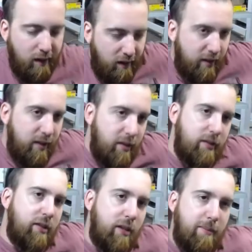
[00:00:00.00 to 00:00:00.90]
is
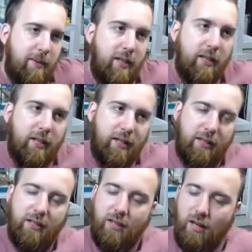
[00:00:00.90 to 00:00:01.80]
going to
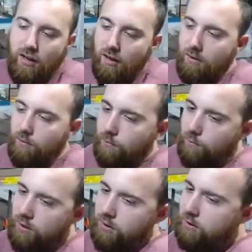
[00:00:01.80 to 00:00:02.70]
be um,
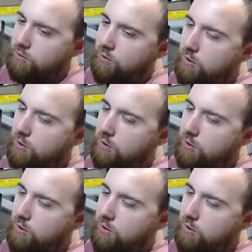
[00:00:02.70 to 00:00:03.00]
what are those called?